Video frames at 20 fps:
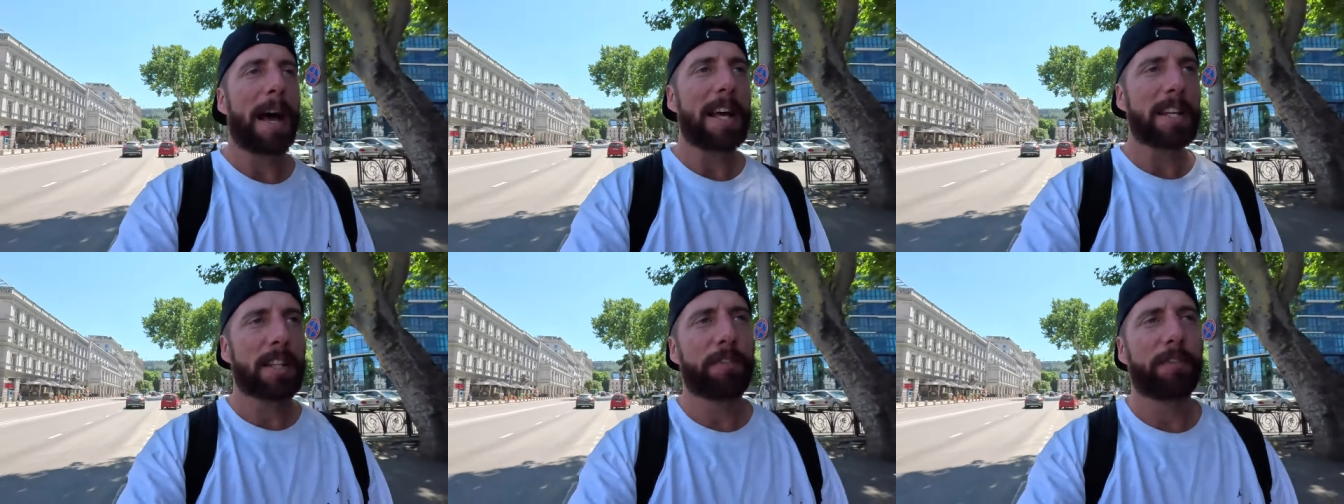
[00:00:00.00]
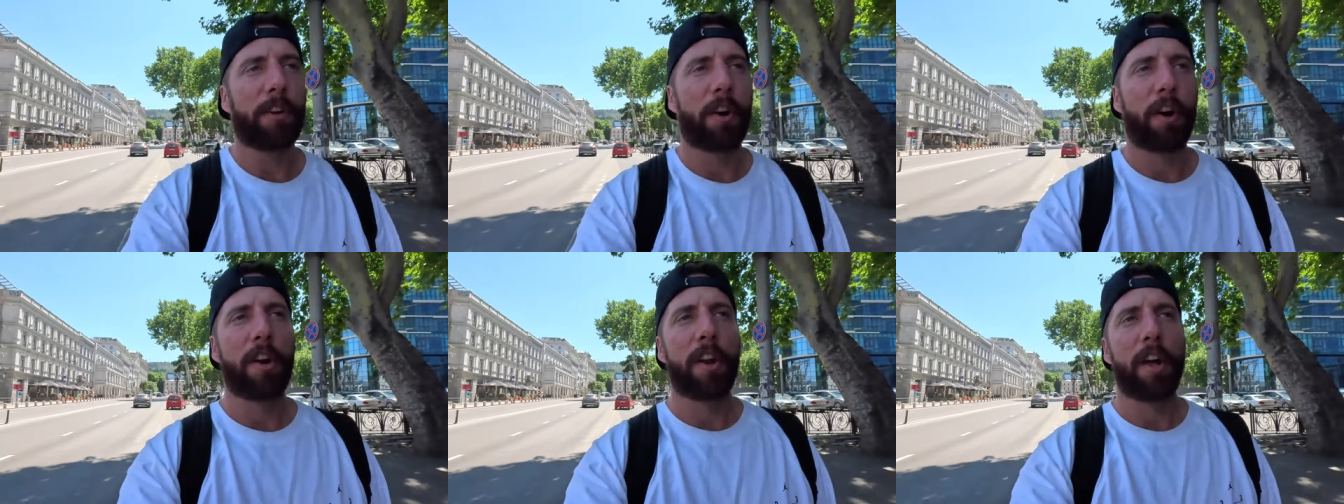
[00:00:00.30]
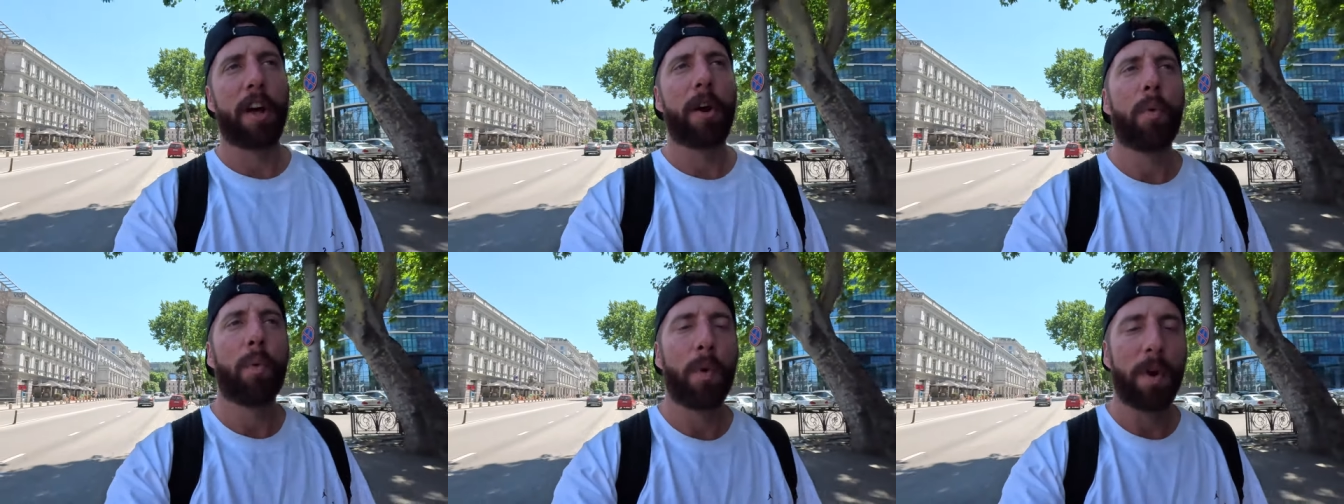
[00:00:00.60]
as a
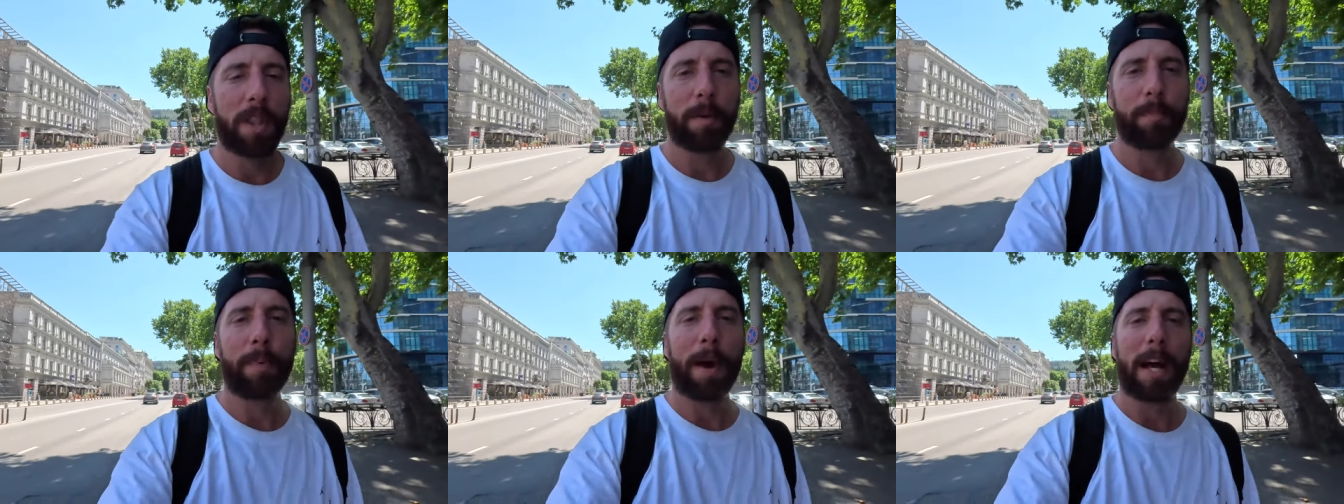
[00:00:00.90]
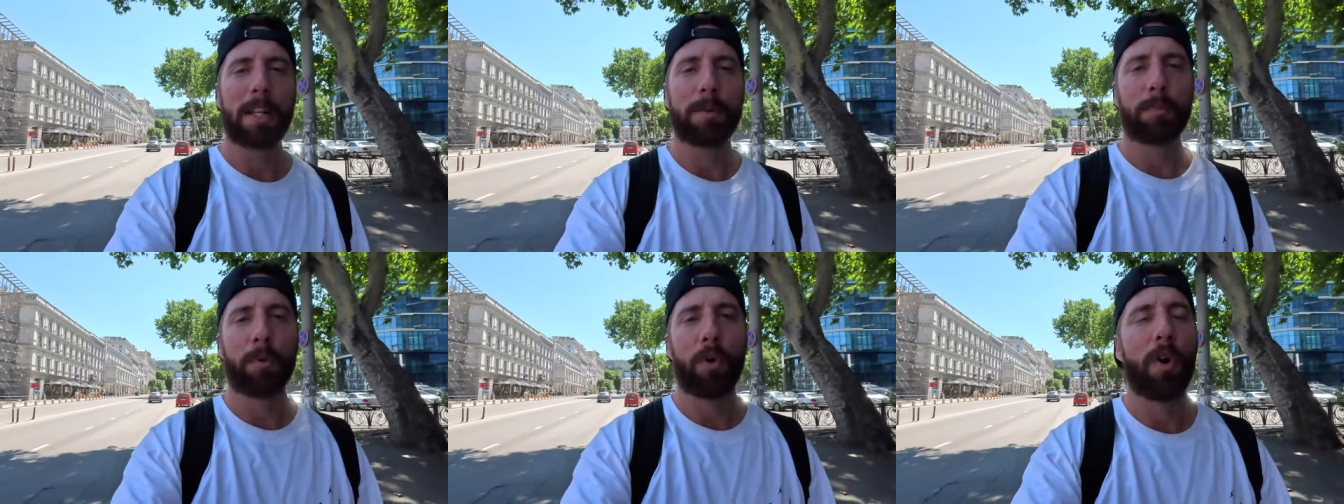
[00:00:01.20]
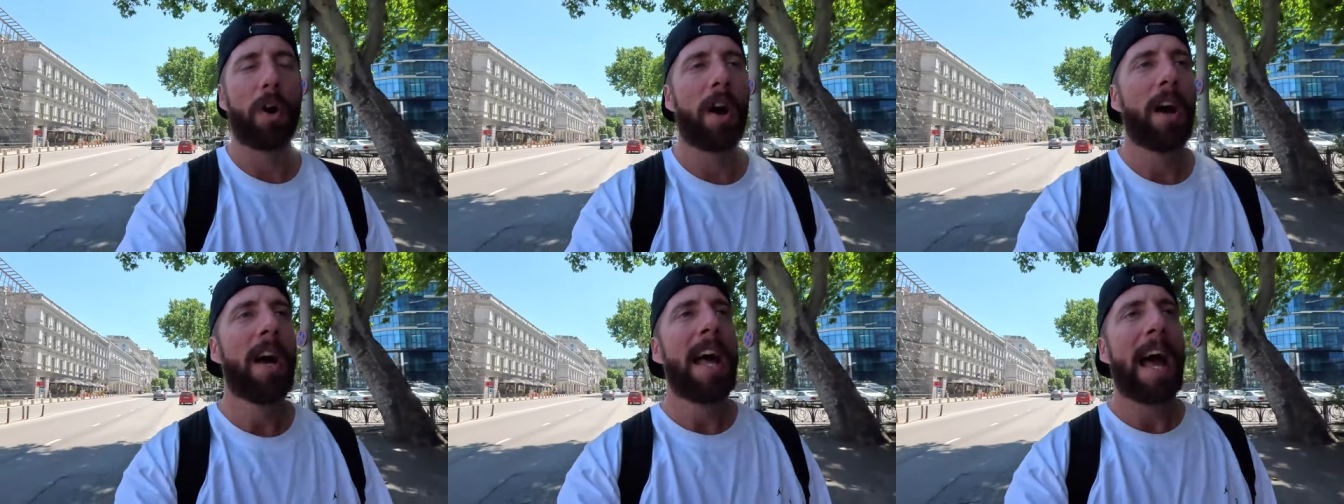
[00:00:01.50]
foreigner with your
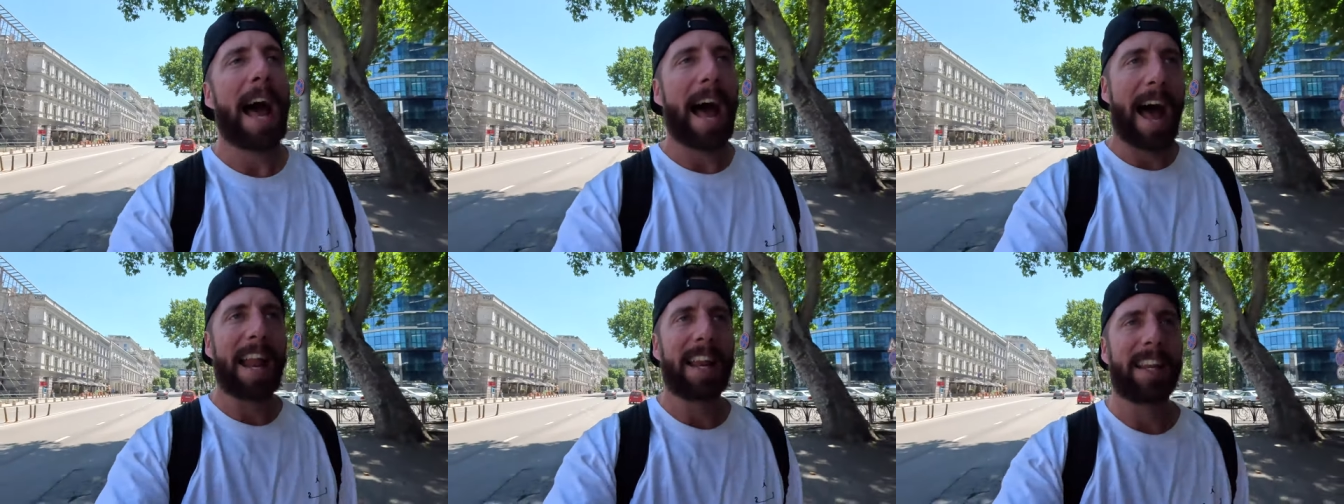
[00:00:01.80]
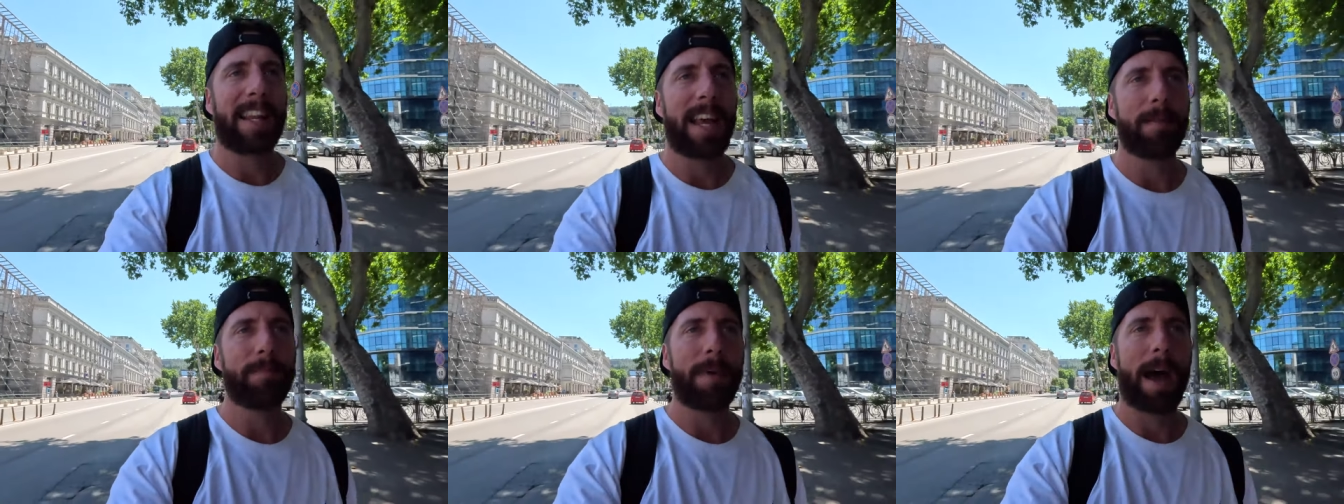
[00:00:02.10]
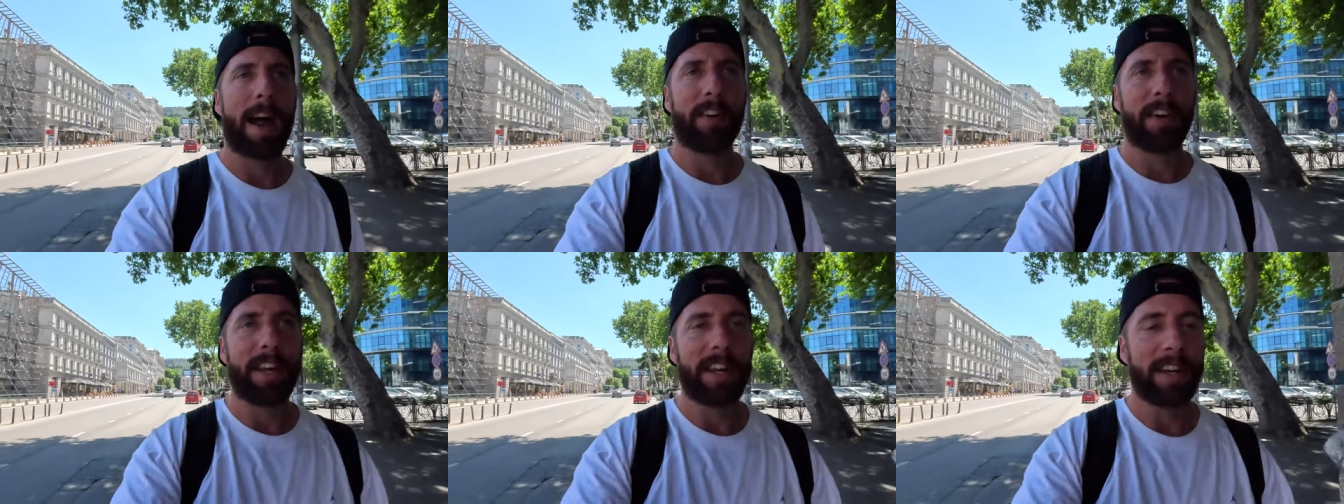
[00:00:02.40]
passport and get
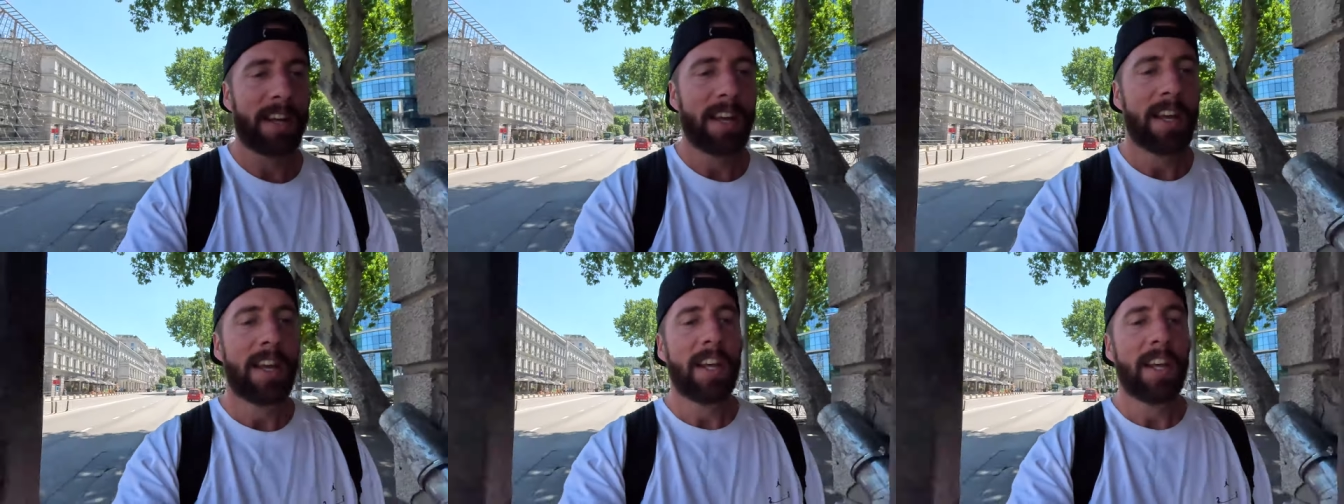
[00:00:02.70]
married.